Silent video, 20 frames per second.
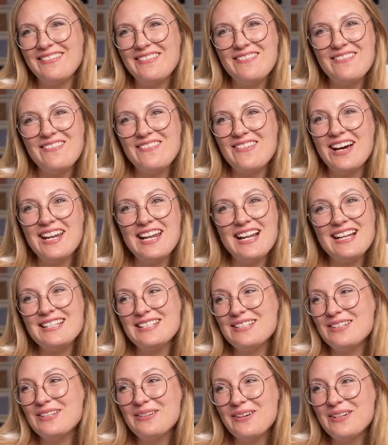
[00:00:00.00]
what else do
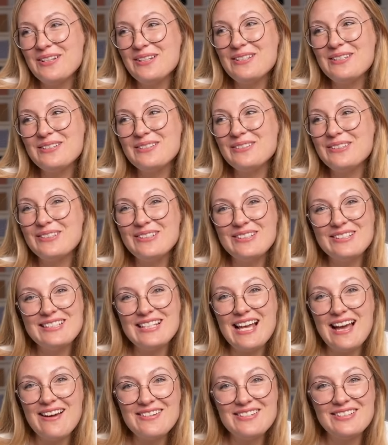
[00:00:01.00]
you want to do you just
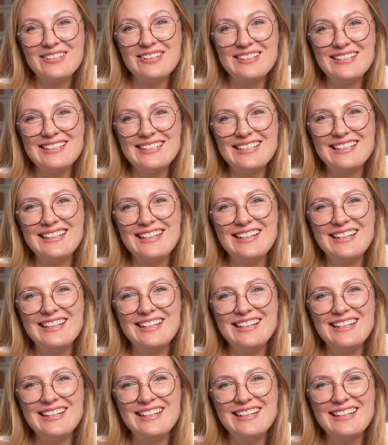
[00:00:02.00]
have to continue